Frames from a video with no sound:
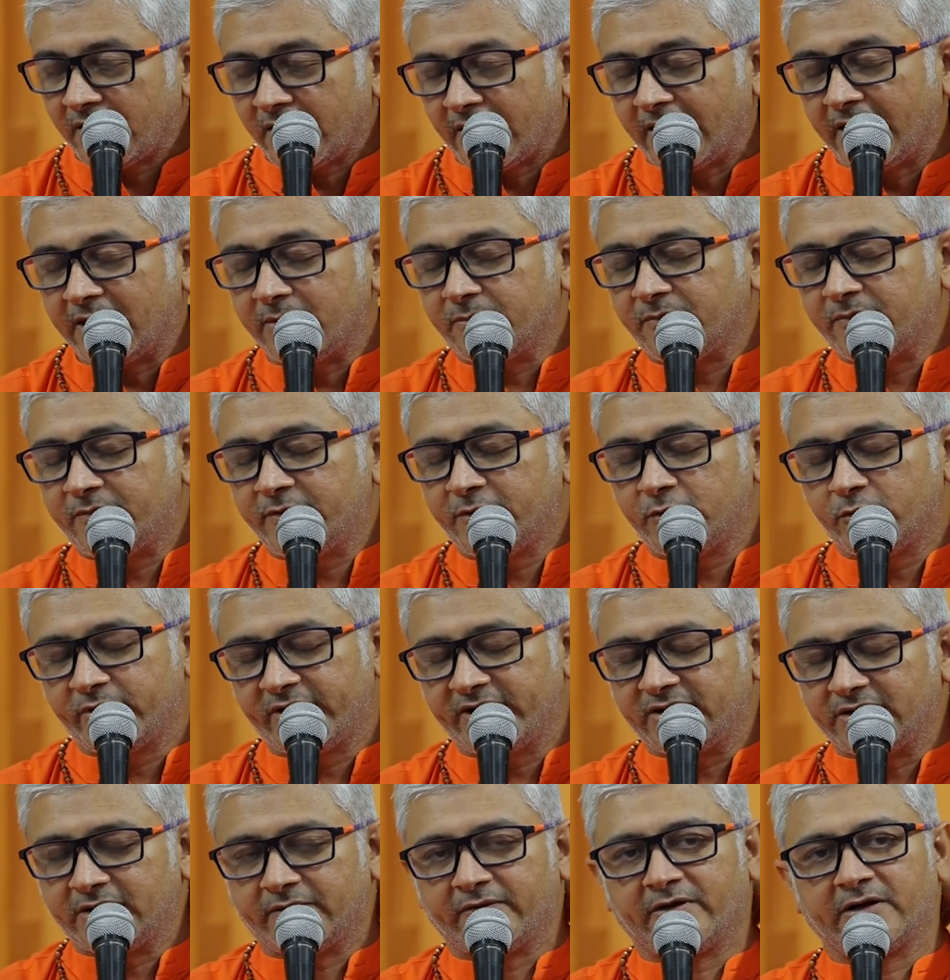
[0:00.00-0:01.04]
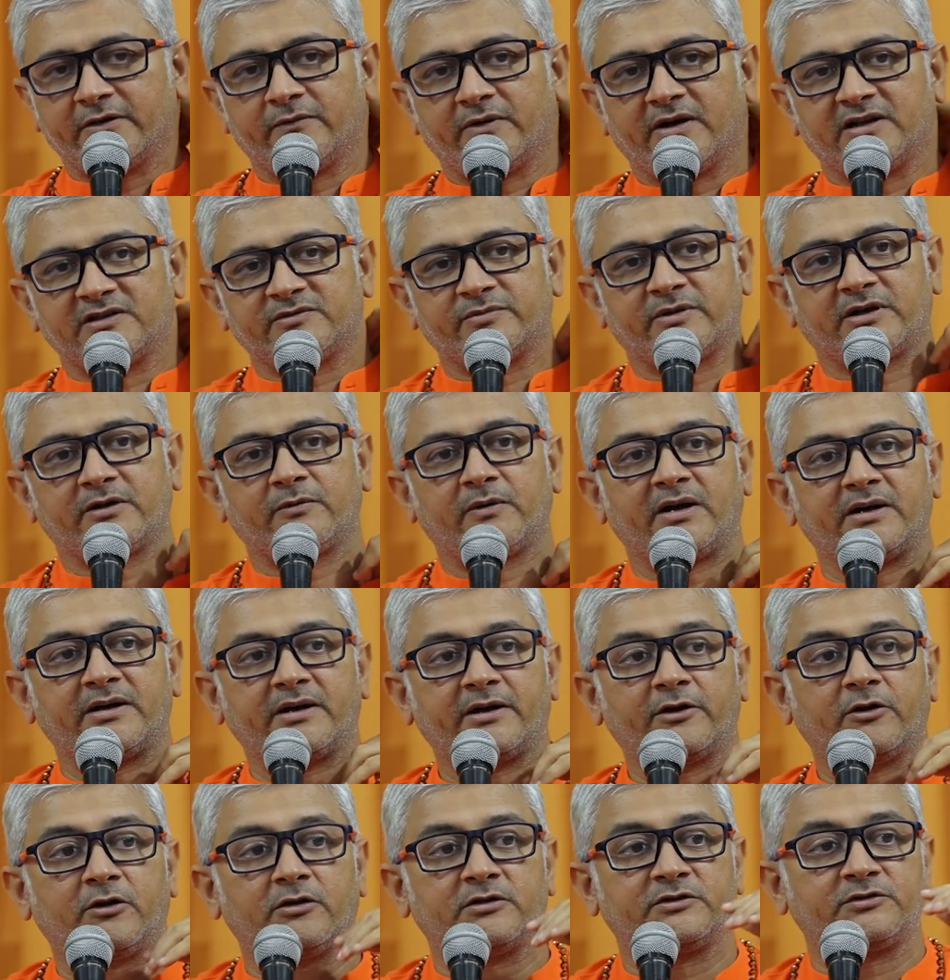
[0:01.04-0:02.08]
And during the Vanvas, Bhagavan
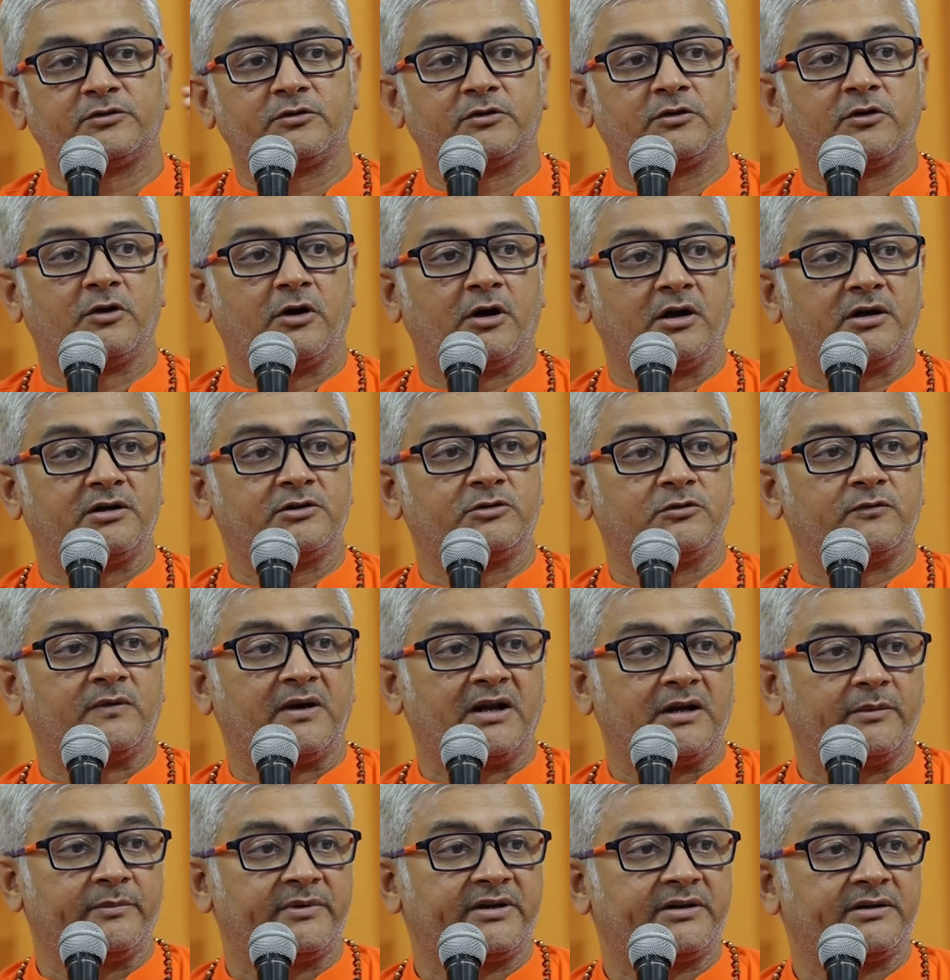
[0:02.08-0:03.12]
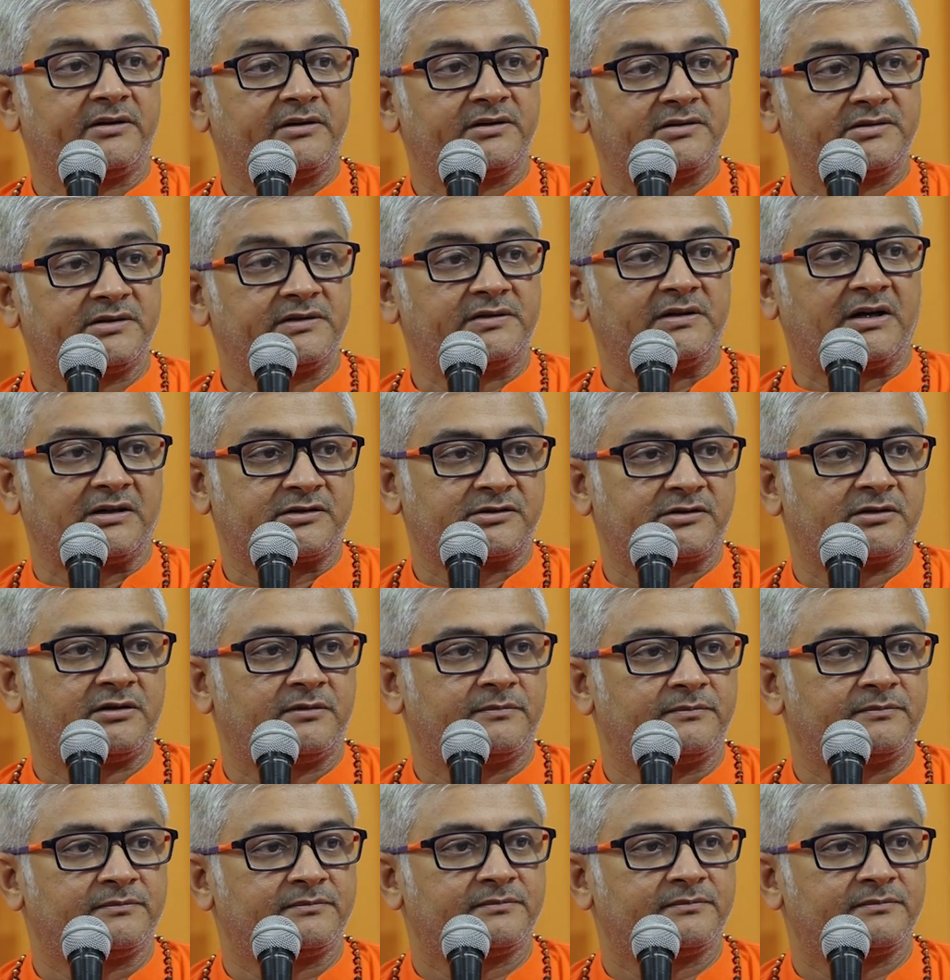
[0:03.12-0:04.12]
had also gone to Valmiki Rishi's ashram.